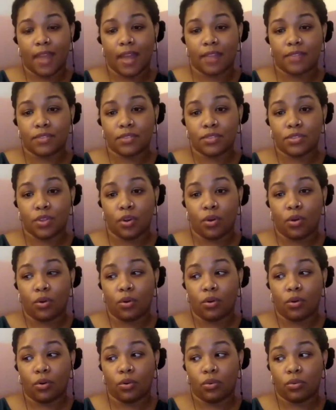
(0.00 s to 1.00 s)
and so
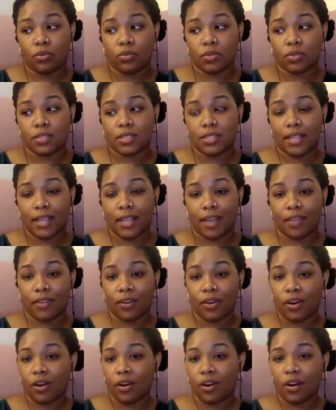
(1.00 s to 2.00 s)

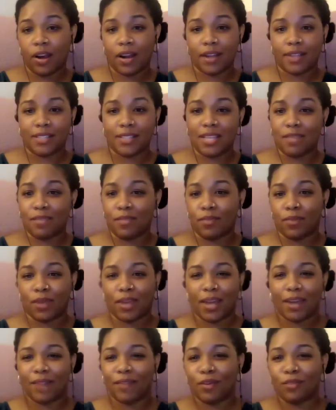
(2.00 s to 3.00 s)
together, a team,
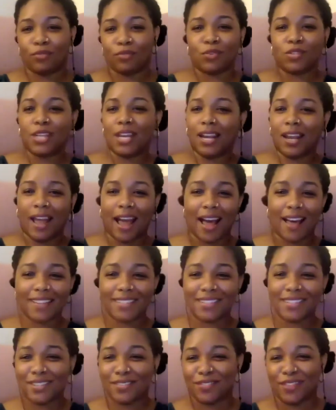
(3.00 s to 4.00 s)
kind of a rotating
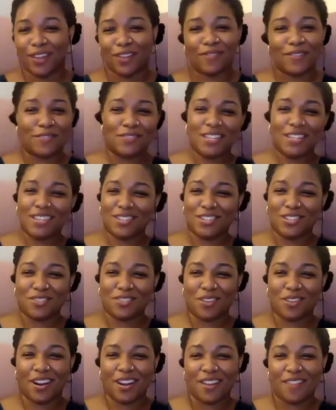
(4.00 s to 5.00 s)
cast of like 15 to
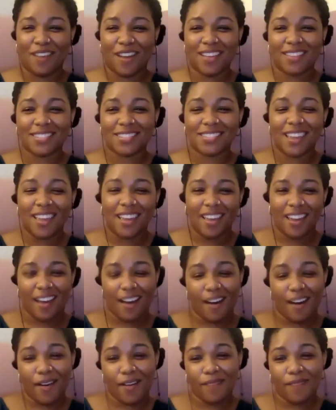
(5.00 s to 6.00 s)
20 of us,
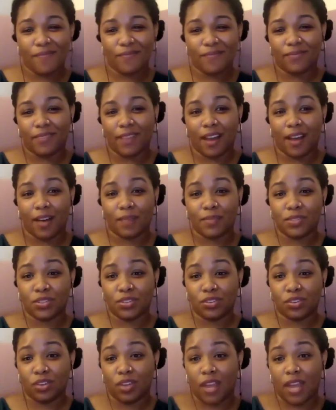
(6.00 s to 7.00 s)
um, helped
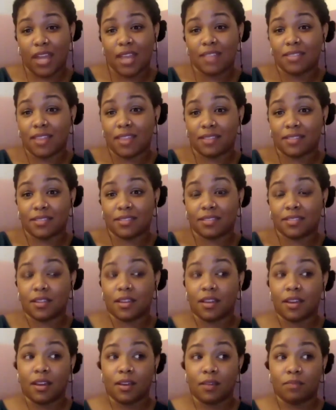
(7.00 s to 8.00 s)
create this
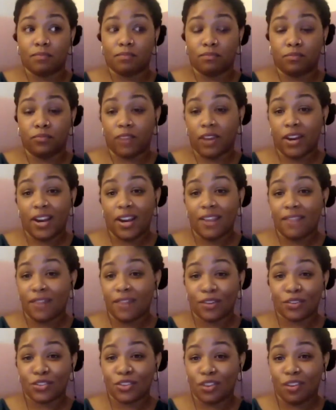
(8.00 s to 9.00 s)
very
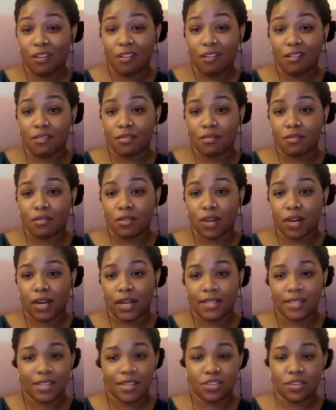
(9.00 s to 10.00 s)
functional
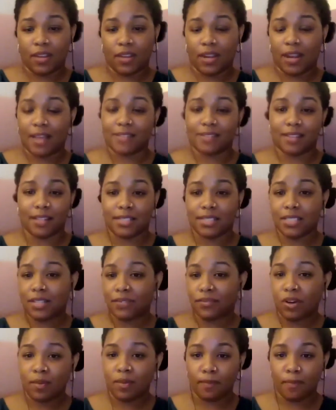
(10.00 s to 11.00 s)
organization that has lots of
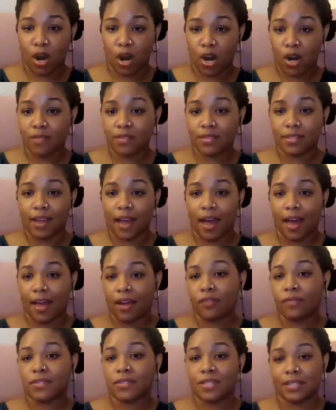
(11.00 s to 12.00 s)
different parts.
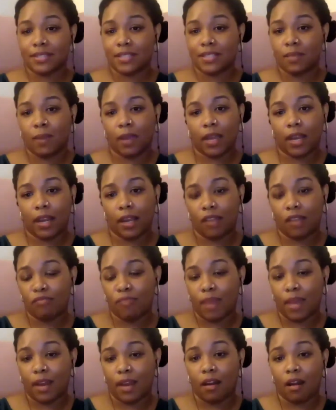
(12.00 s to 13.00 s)
I've since the beginning have
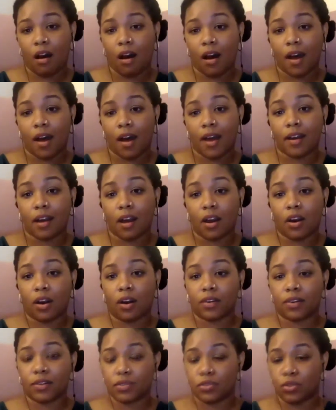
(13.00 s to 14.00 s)
been on our
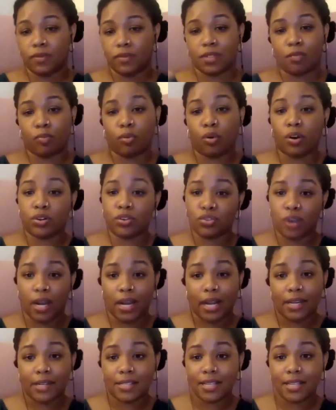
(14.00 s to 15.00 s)
support and
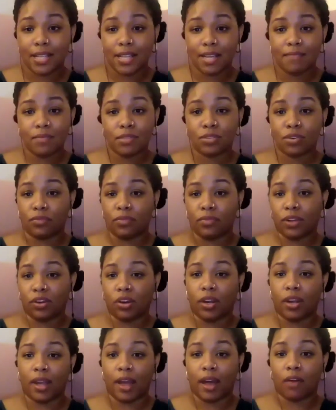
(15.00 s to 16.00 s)
training team, so
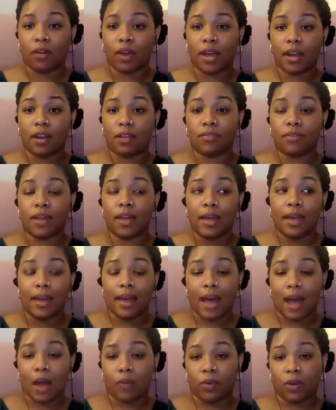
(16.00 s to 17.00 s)
figuring out kind of
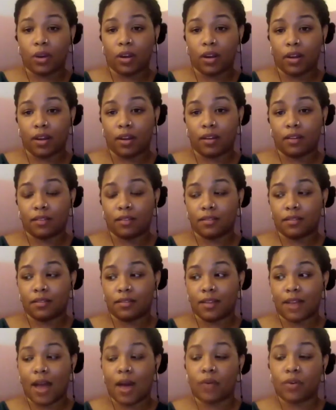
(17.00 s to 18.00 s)
how we're going to
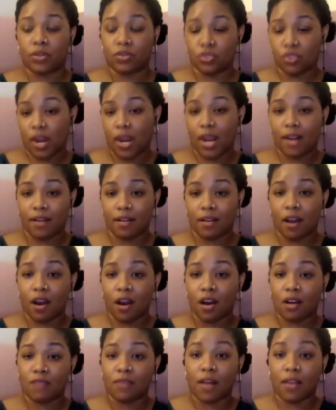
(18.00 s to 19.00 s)
how to train
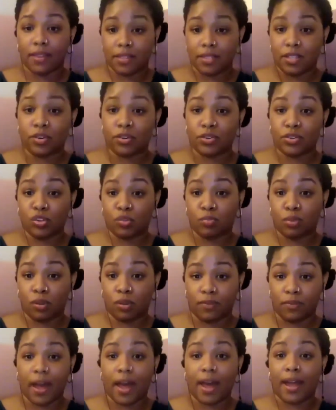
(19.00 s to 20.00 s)
our volunteers who
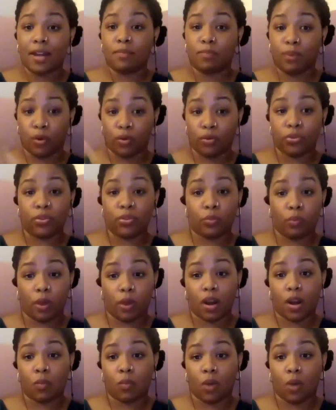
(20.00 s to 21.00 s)
provide both
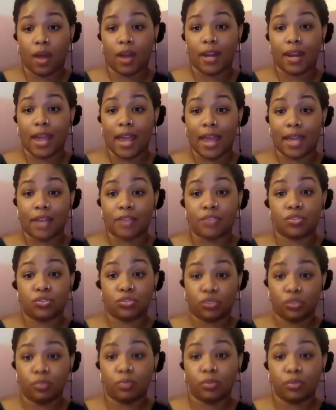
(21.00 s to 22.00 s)
one-on-one and
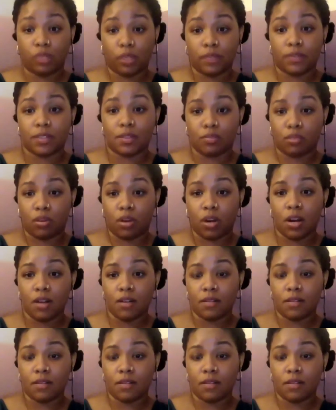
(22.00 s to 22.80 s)
group group support.